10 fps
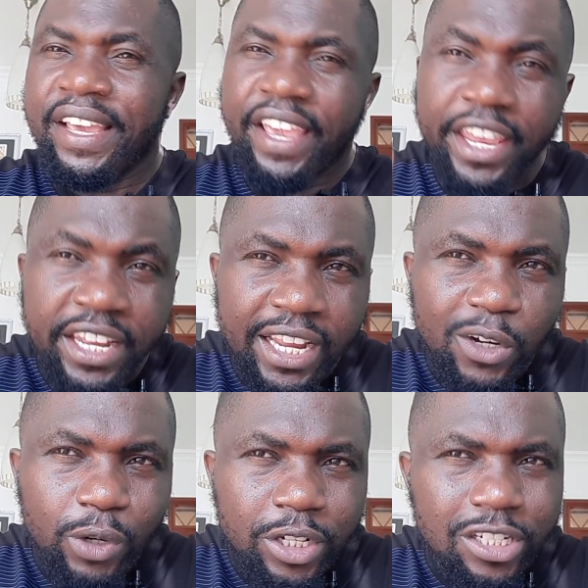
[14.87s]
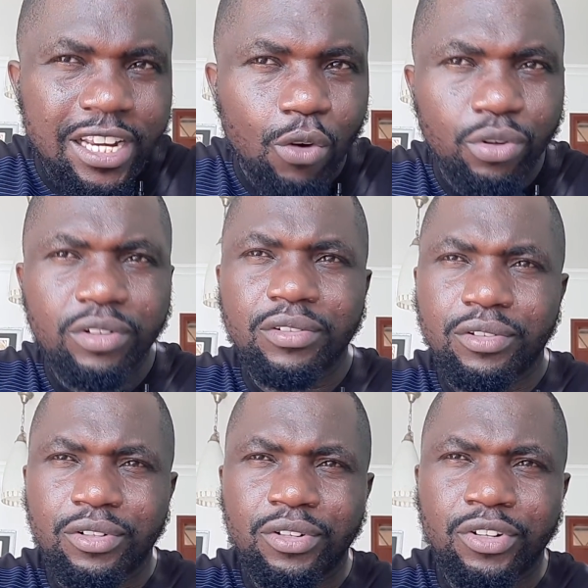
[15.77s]
in Eldoret town
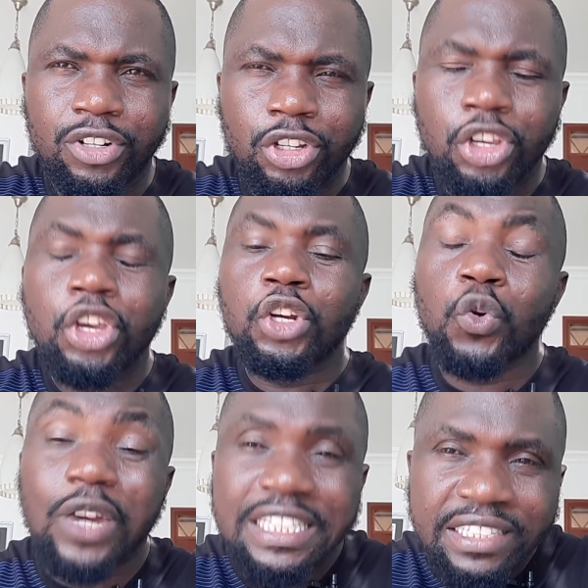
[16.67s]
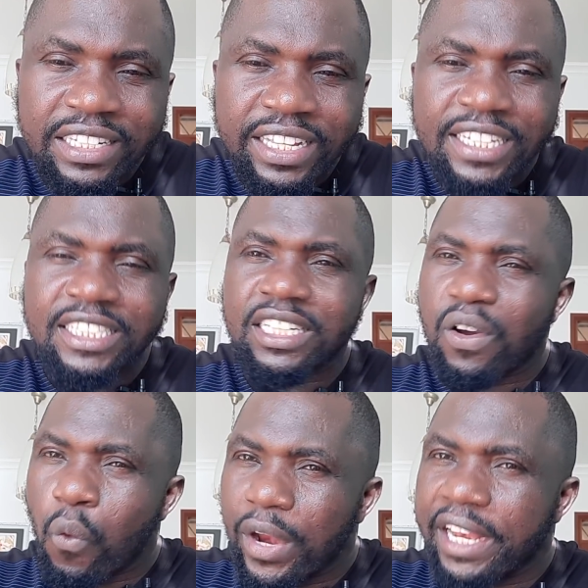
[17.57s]
to castigate
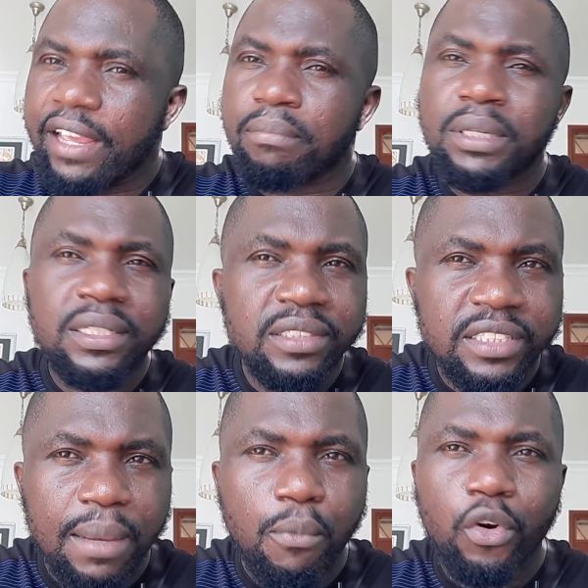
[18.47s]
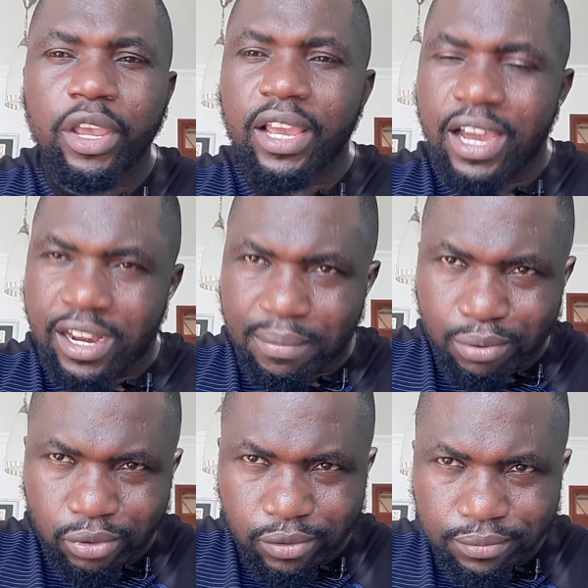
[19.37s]
William Samoei Arap
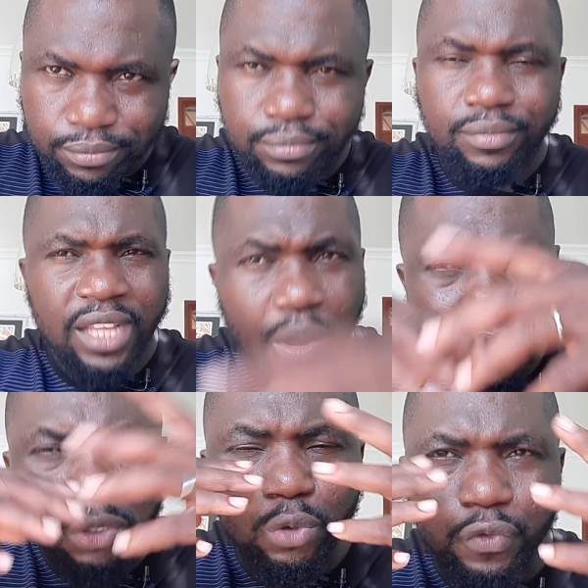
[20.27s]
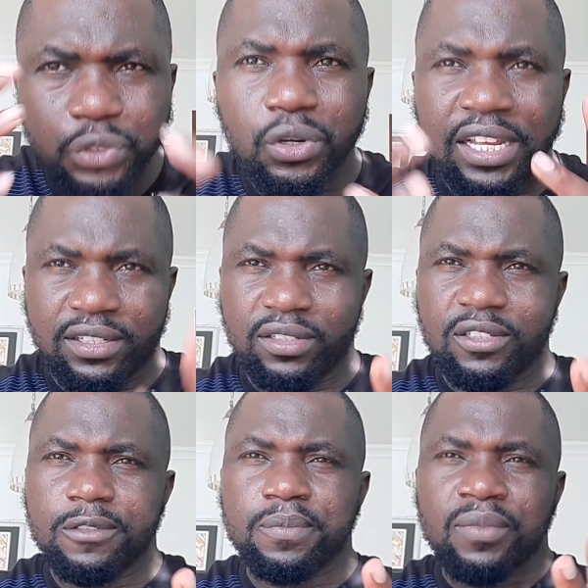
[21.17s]
I want you to visualize
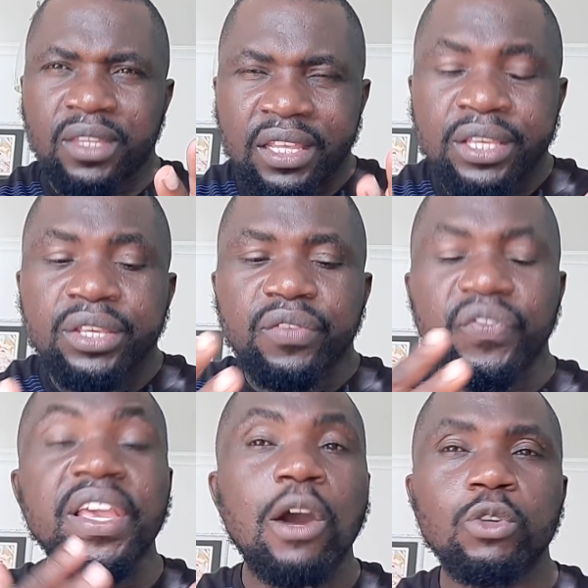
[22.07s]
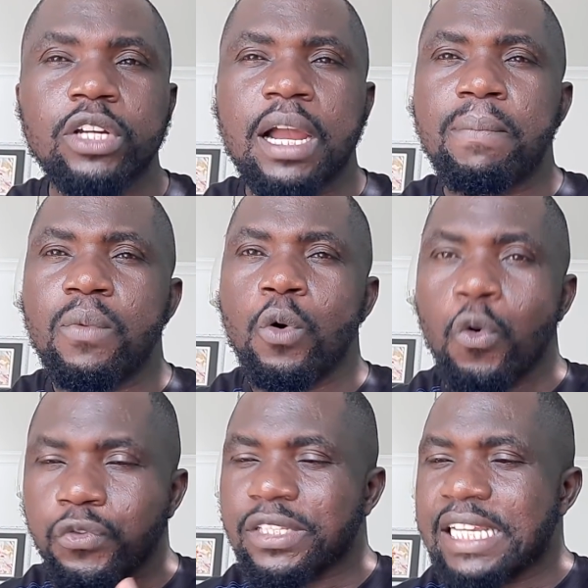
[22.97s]
the outcome
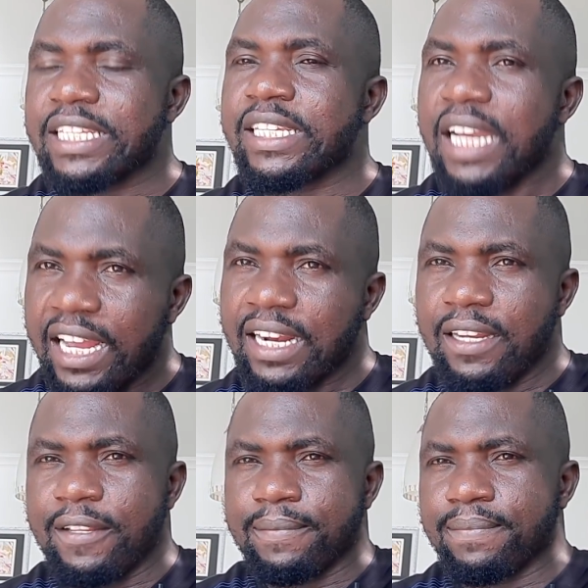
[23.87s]
of such a rally.